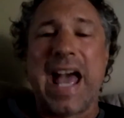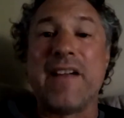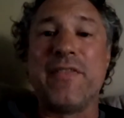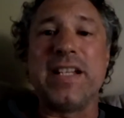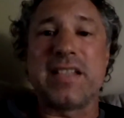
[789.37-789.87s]

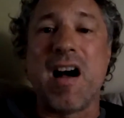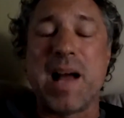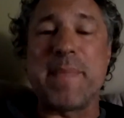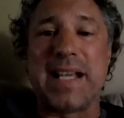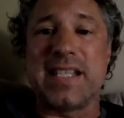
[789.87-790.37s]
Every
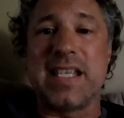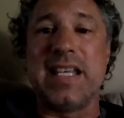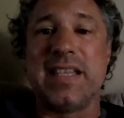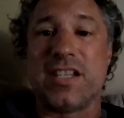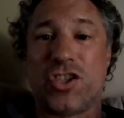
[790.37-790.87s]
time I
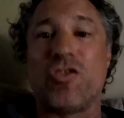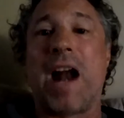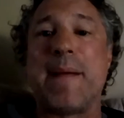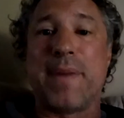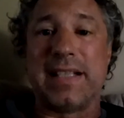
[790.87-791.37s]
see this
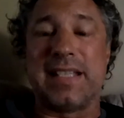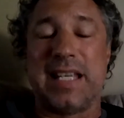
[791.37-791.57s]
crap on